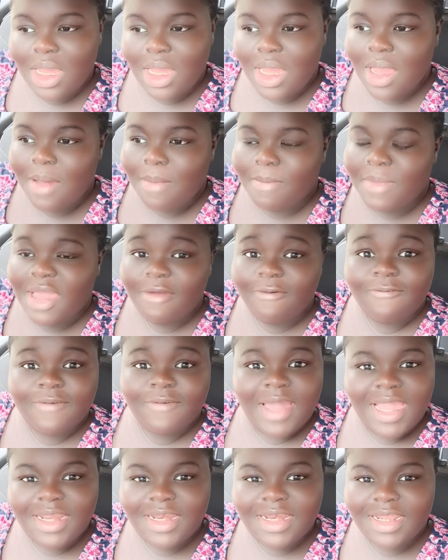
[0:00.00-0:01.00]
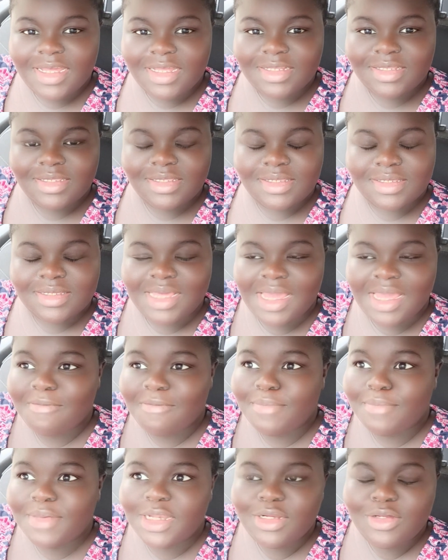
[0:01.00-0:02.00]
my finance have
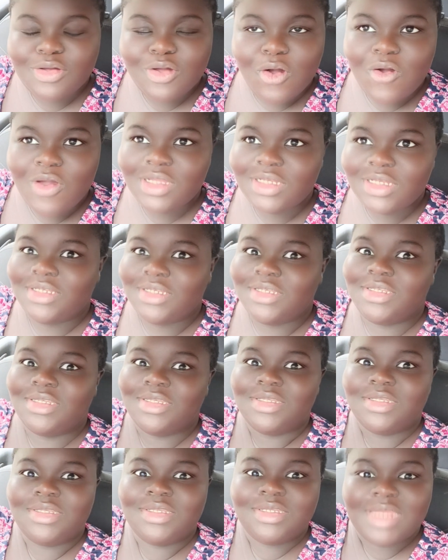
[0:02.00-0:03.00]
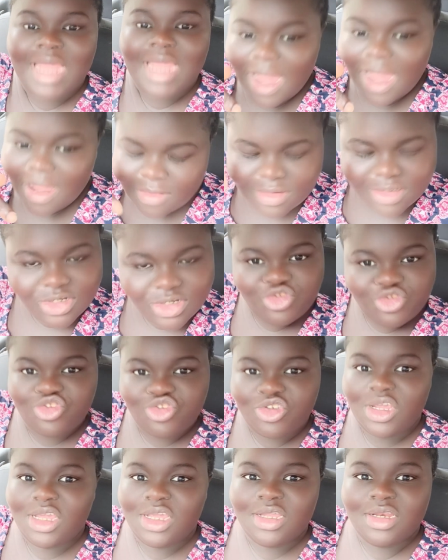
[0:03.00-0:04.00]
been going down the
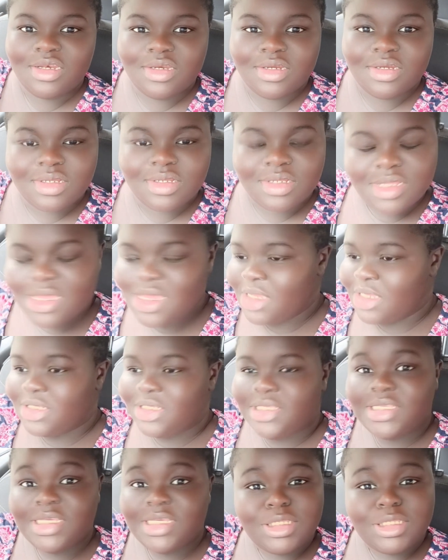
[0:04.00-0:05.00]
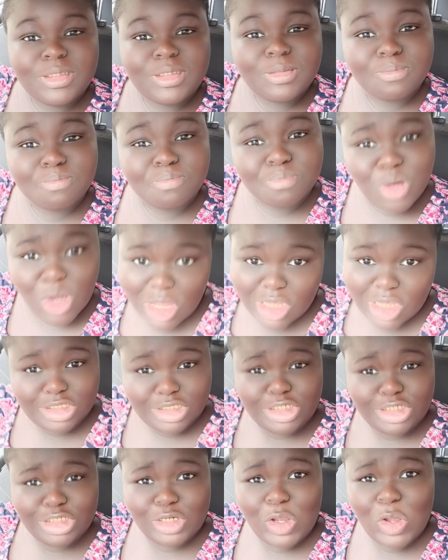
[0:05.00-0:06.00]
drain since
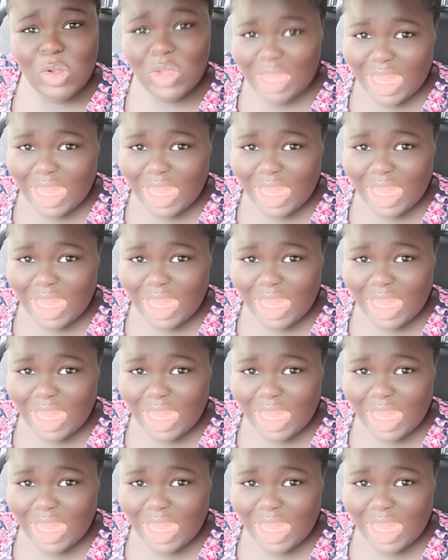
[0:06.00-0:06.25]
March. Okay,